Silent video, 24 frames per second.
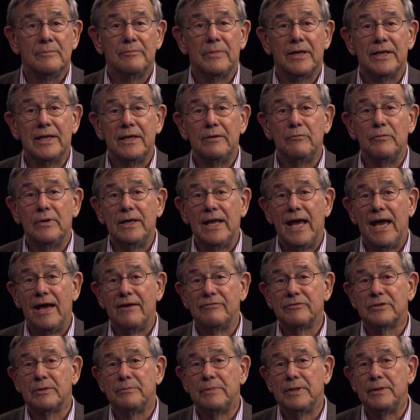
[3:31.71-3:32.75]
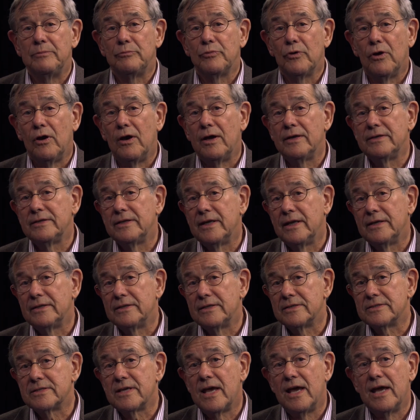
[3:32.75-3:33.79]
but it would have to be broadened
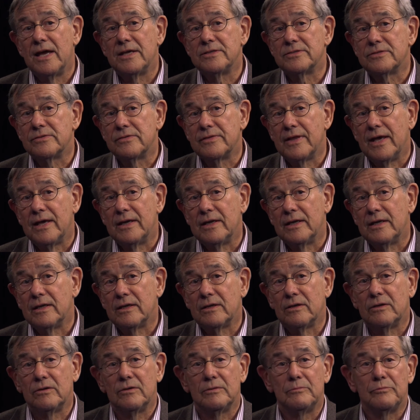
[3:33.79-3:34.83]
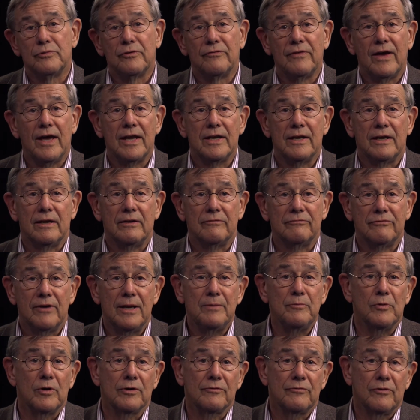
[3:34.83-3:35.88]
and designed so that it could provide a
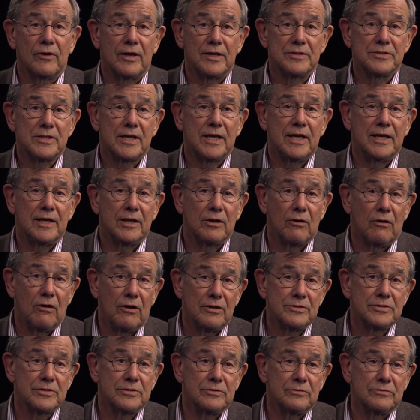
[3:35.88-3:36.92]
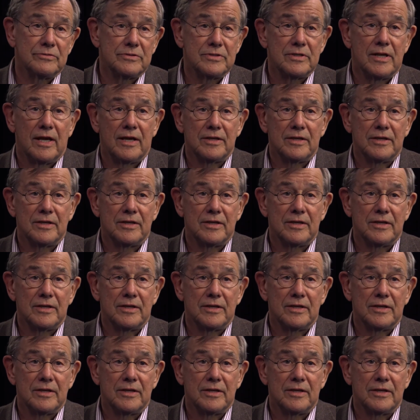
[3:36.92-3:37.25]
framework for educating all students,